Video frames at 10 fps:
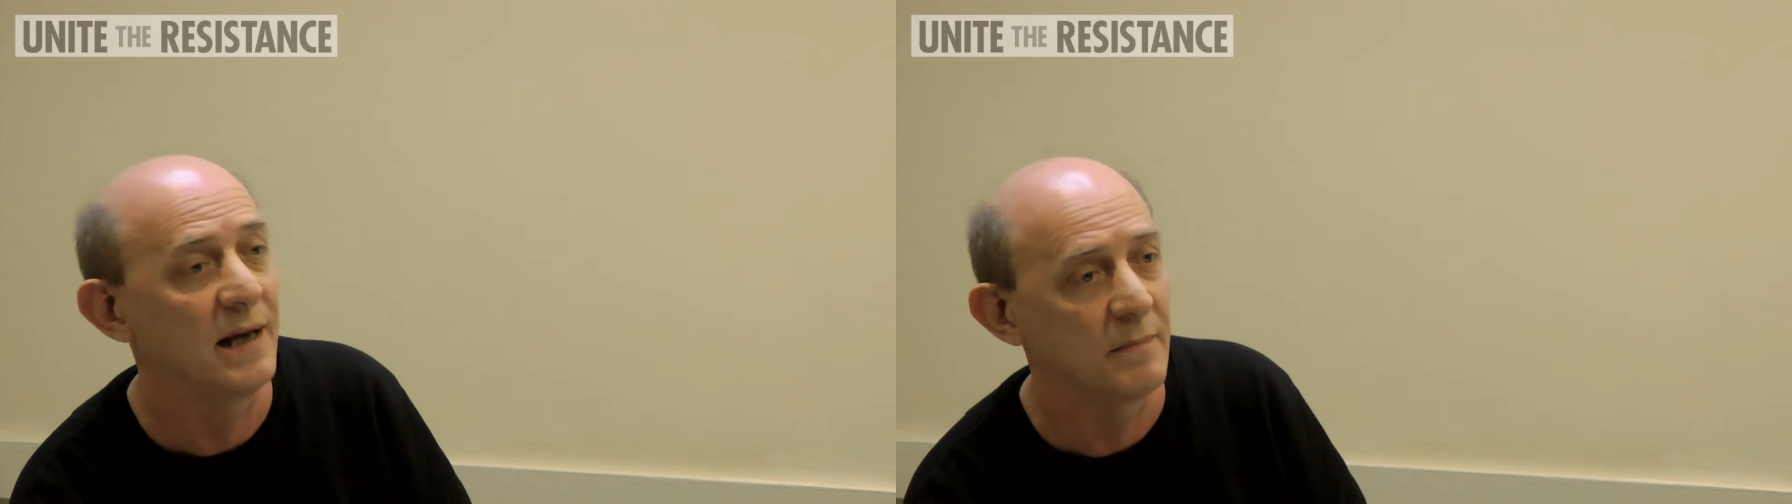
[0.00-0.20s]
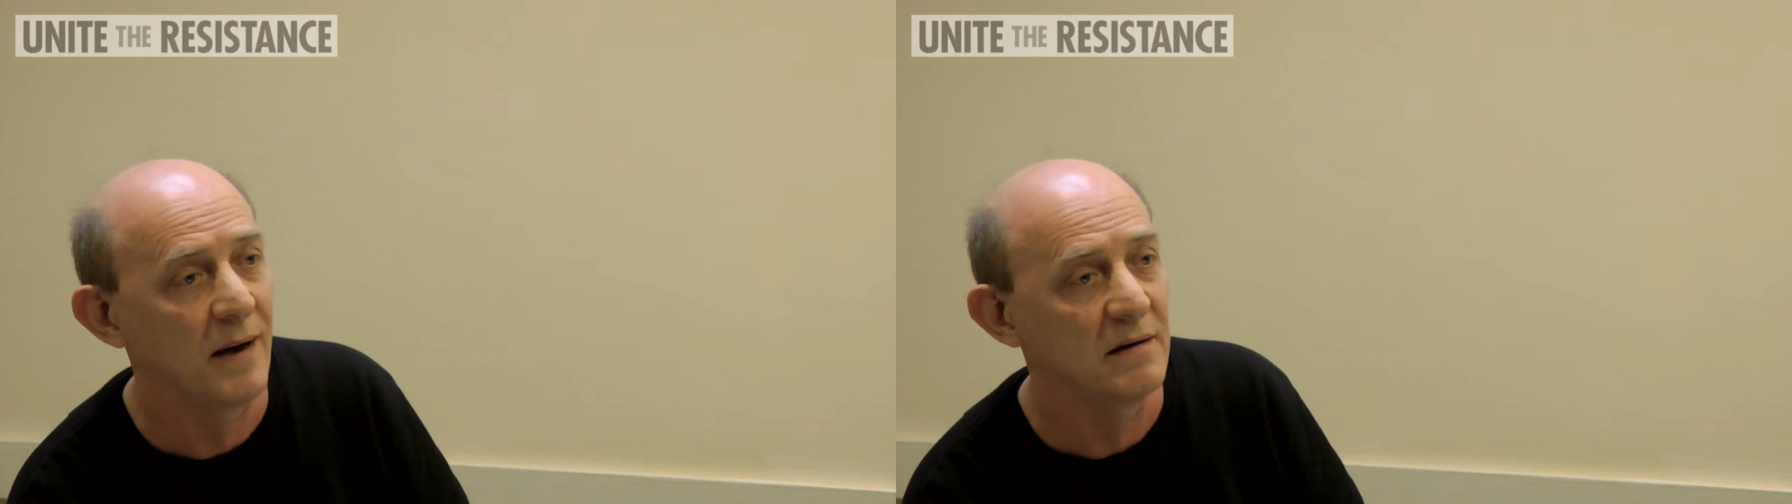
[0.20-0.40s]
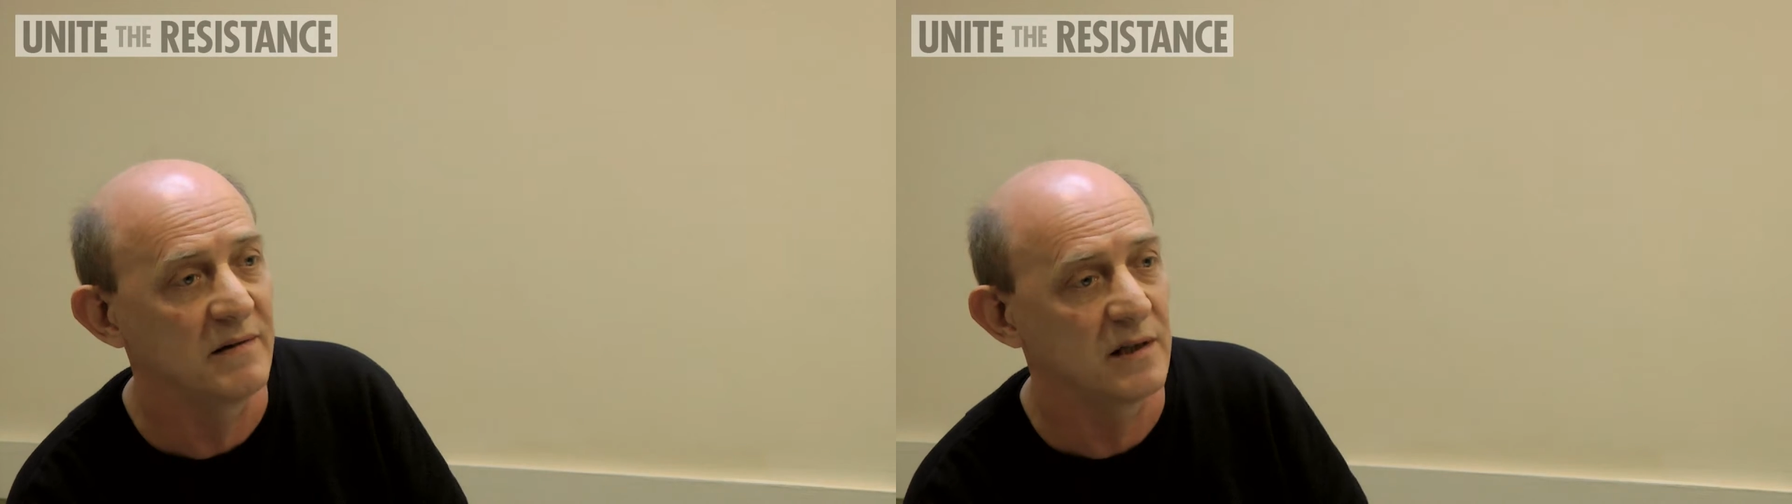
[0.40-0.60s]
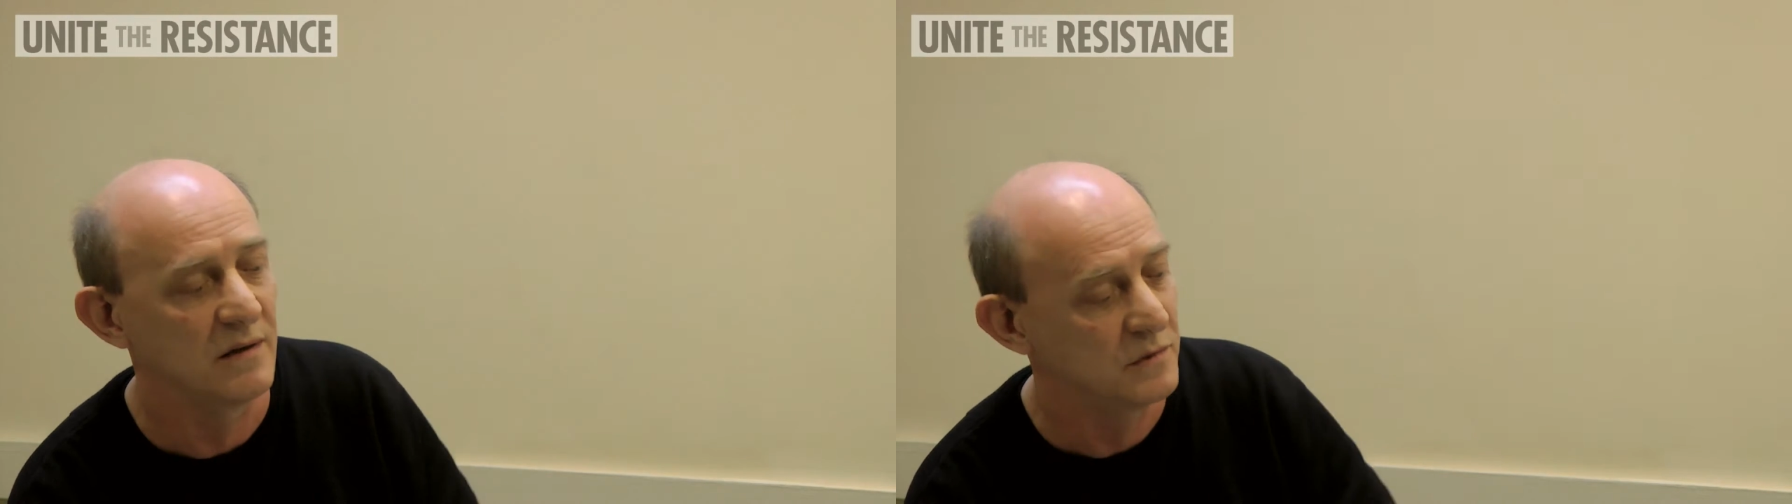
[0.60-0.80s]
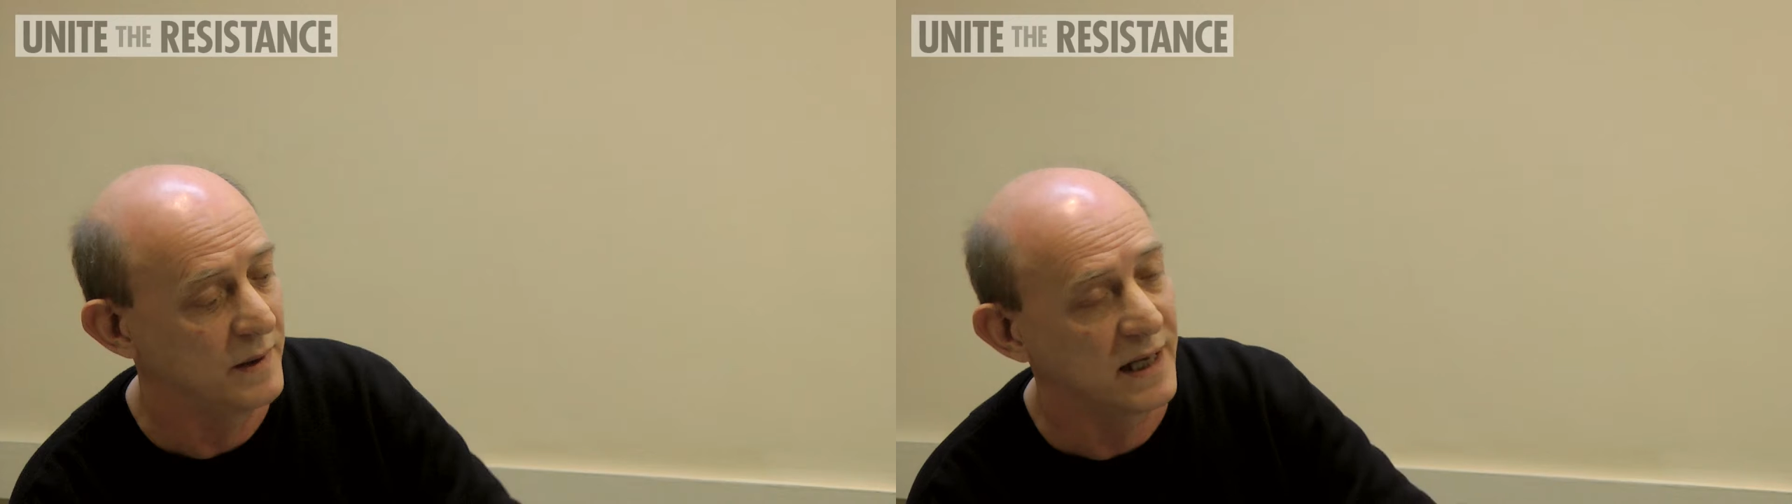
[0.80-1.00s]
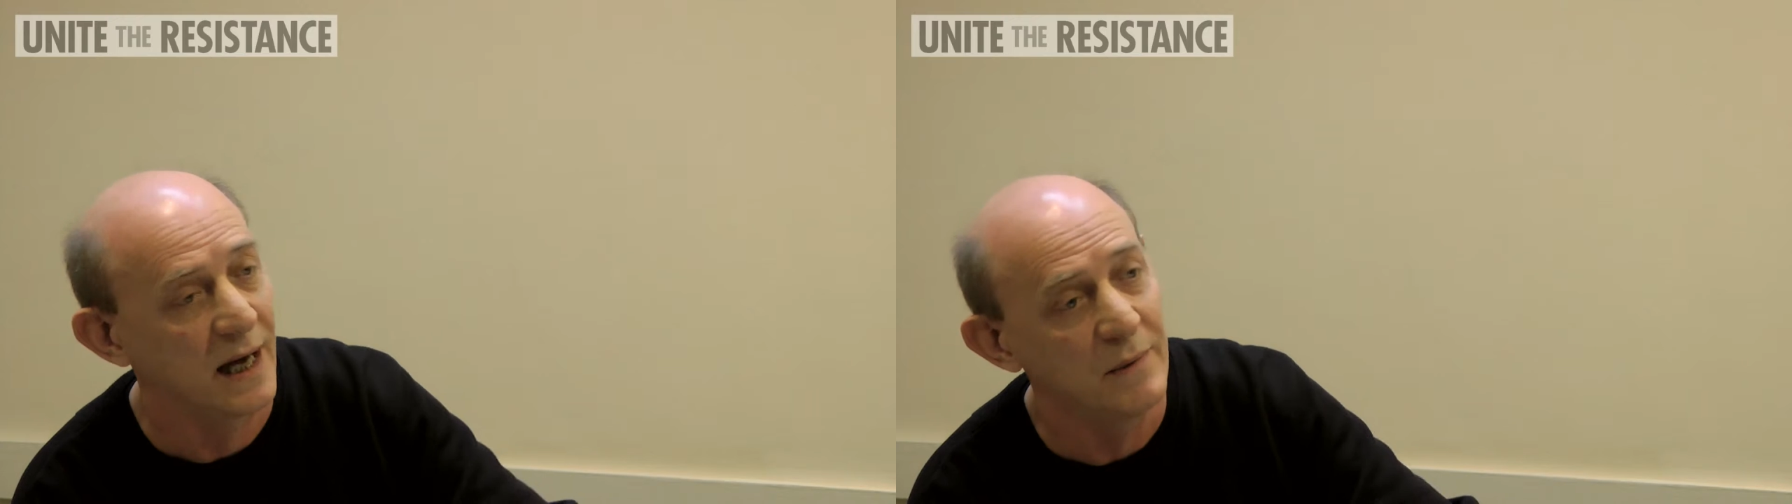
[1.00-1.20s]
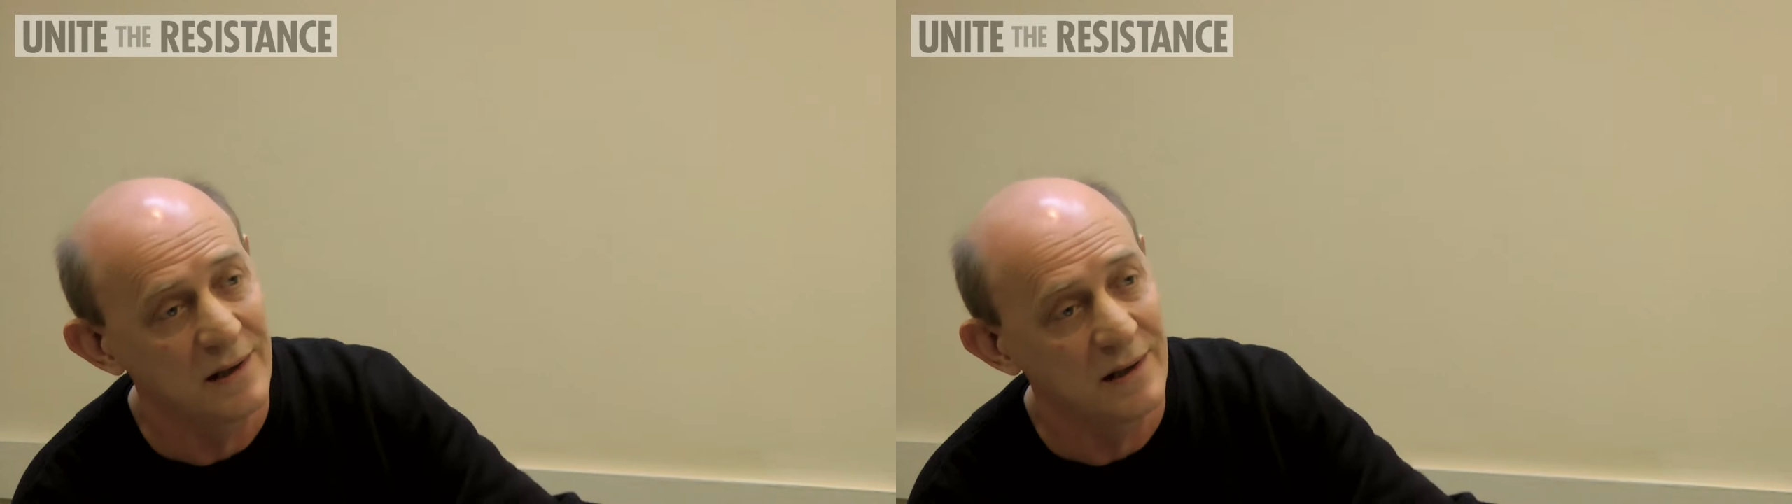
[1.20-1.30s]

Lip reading: kind of ballot returns we get.